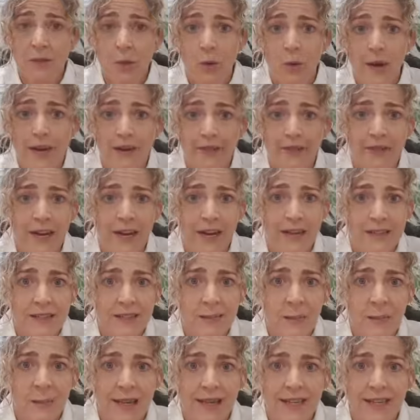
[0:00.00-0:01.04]
quite a
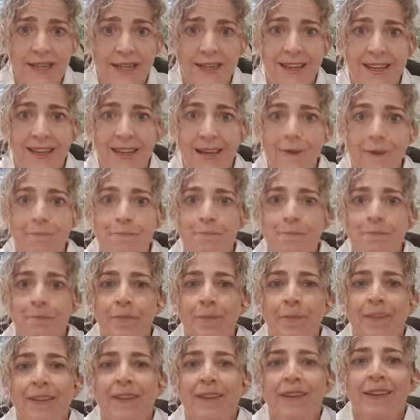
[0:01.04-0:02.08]
fast beat there.
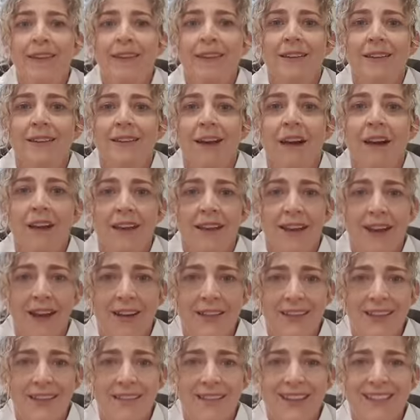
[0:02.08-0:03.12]
Hi
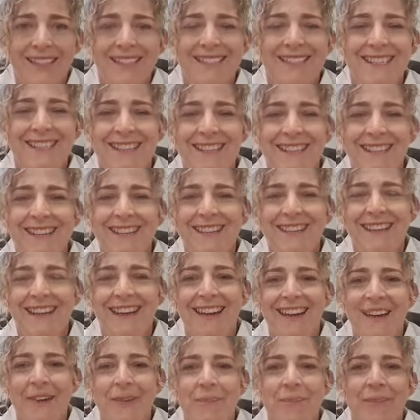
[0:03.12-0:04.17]
Cara, great to see you
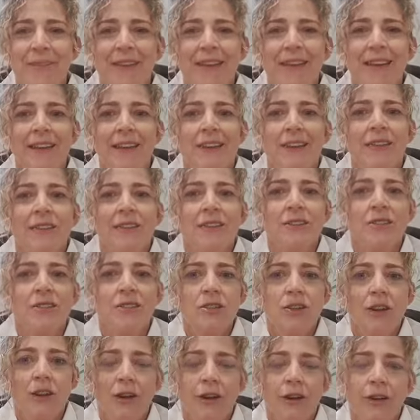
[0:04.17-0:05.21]
there.
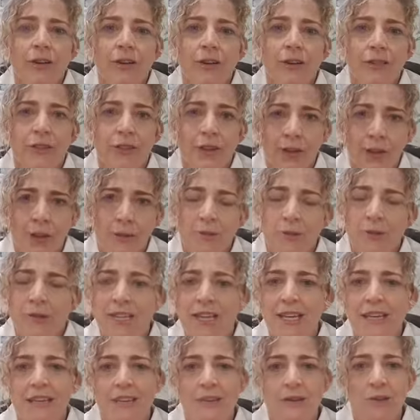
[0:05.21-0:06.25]
So the herbal
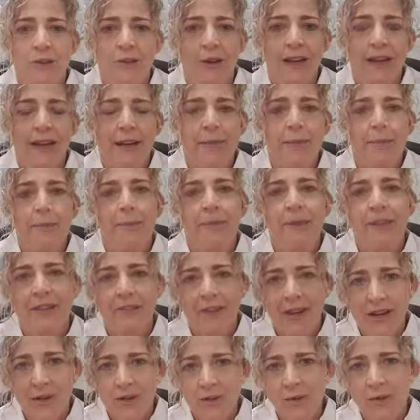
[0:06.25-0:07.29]
teas are great, but there
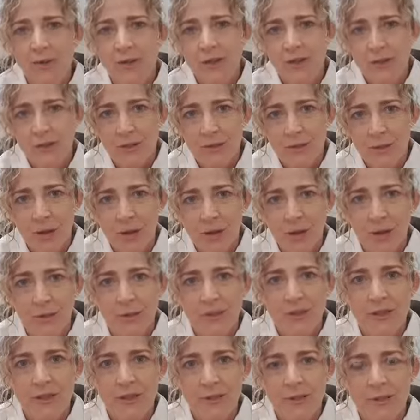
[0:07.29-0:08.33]
are also some
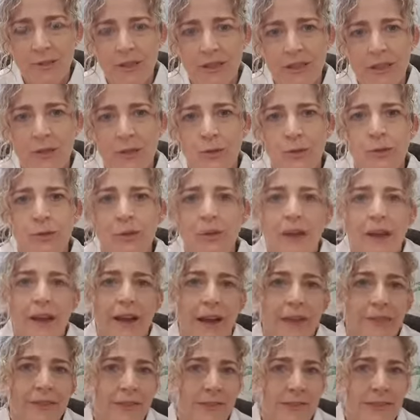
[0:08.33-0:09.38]
herbs that are really good.
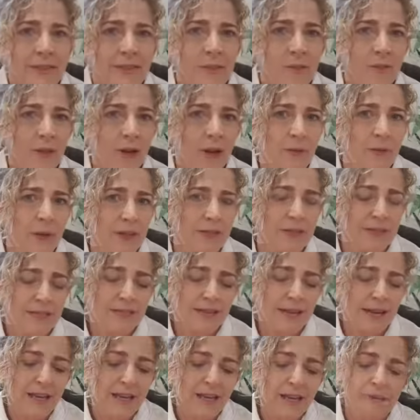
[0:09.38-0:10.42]
And this is where I'm going to
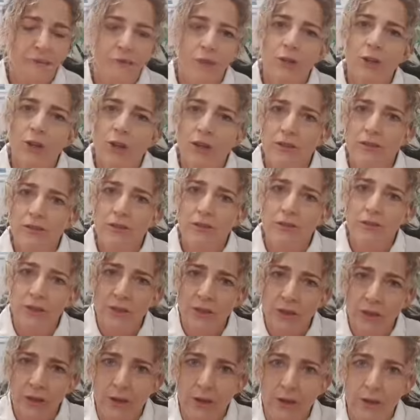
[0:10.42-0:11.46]
say, if you're going to look
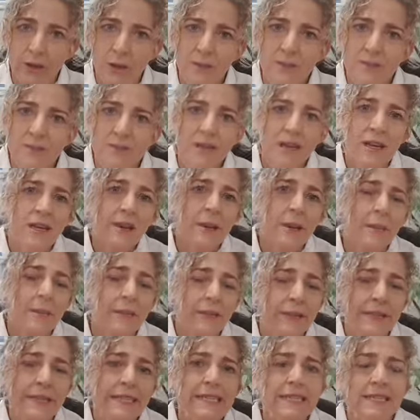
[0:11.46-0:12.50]
at herbs,
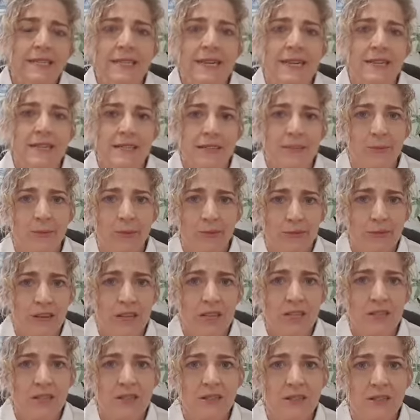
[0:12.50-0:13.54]
please get some
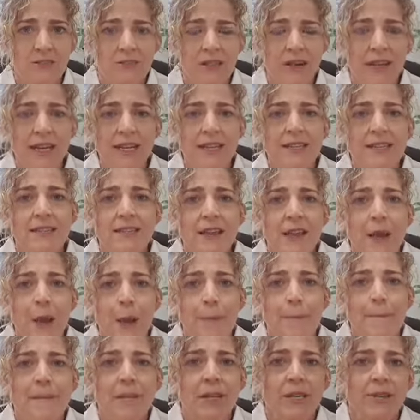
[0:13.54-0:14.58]
professional advice,
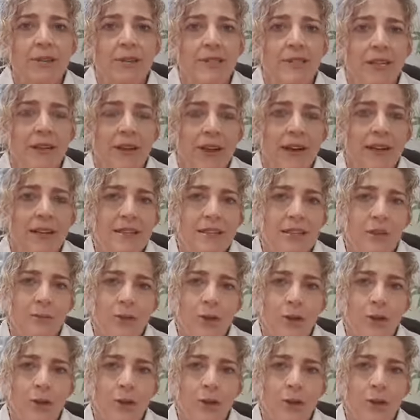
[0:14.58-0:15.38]
because there are some